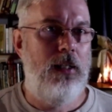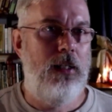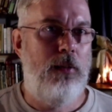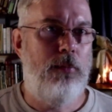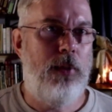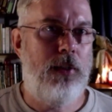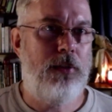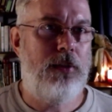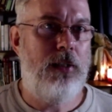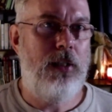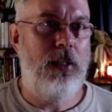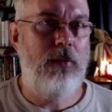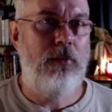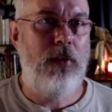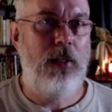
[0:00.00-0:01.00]
But
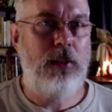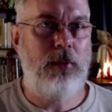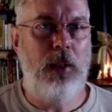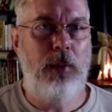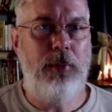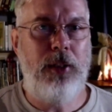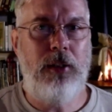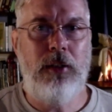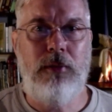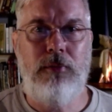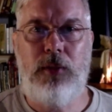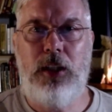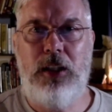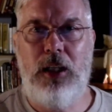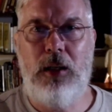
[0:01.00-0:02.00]
that's maybe
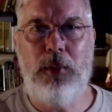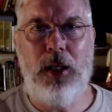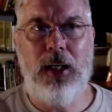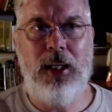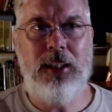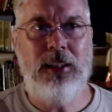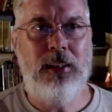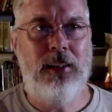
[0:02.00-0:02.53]
TMI.